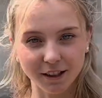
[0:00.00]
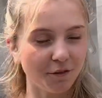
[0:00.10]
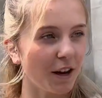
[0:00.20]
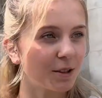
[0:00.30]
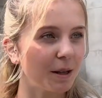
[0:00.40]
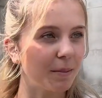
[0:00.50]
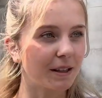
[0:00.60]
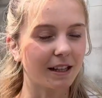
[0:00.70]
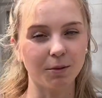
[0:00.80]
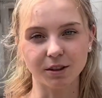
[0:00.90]
And the first one I
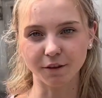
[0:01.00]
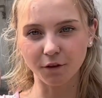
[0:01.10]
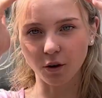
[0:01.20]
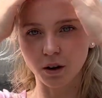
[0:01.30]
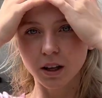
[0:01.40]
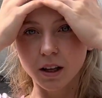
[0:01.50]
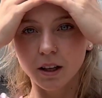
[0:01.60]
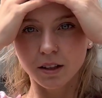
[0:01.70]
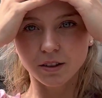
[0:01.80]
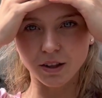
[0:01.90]
picked out was a 4.
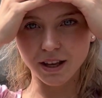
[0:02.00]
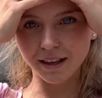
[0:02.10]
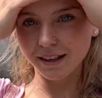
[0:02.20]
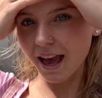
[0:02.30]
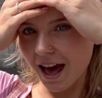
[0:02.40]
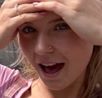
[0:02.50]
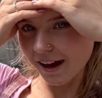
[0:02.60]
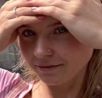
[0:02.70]
So, yeah.